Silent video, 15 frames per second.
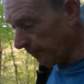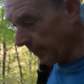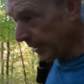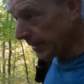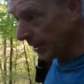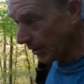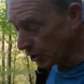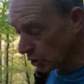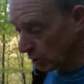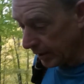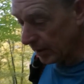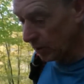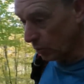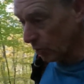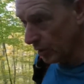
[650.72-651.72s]
being
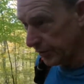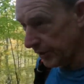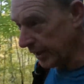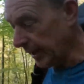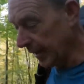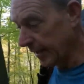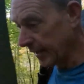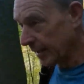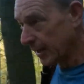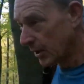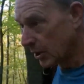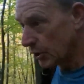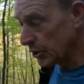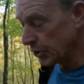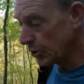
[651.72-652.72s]
trail-worthy
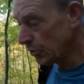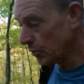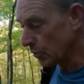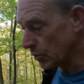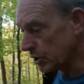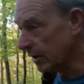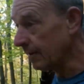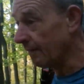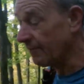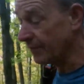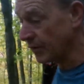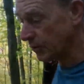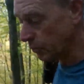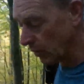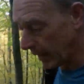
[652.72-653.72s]
shoes,
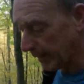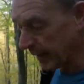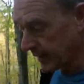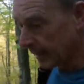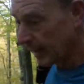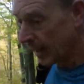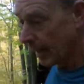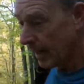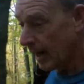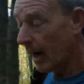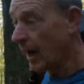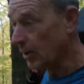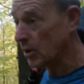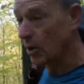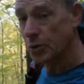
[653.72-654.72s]
footwear
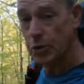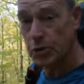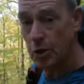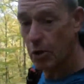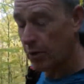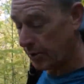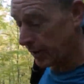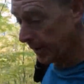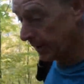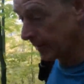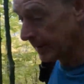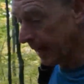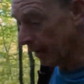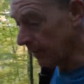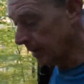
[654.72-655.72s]
are concerned.
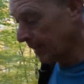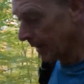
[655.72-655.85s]
Now,